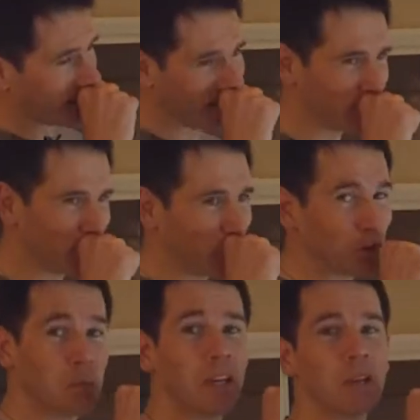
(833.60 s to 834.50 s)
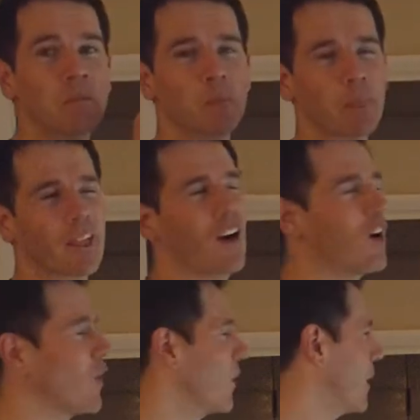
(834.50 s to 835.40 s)
excuse me,
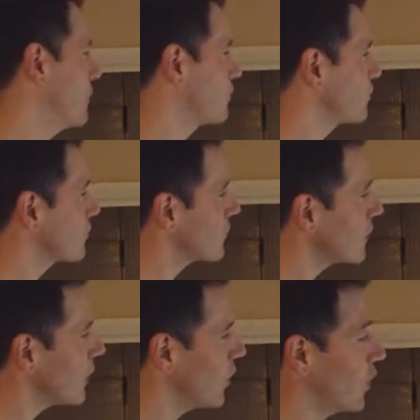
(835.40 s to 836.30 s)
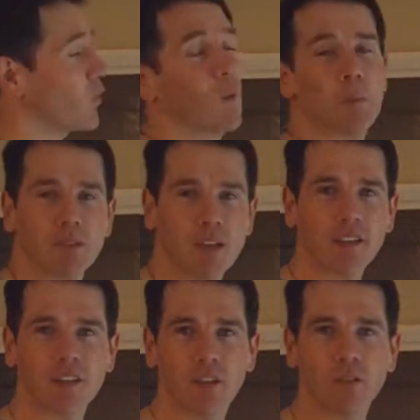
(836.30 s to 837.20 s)
are on the website.
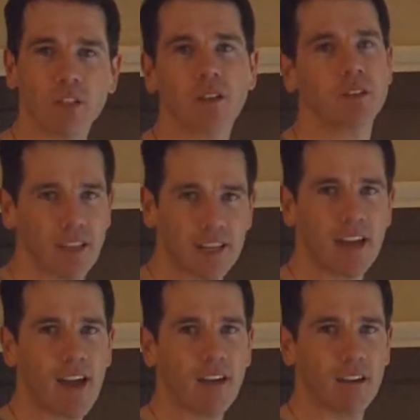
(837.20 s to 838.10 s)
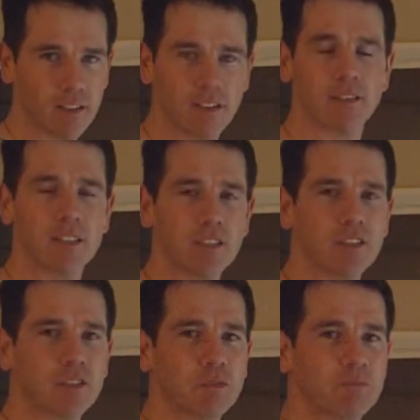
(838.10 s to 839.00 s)
So, you know, take care, and I'll see you
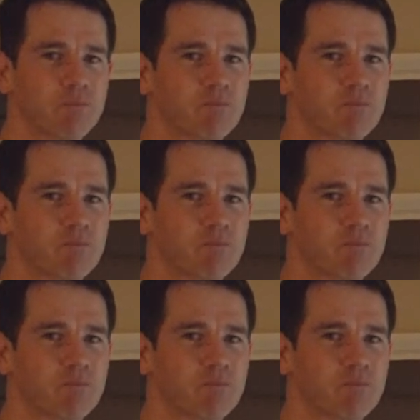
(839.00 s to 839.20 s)
soon.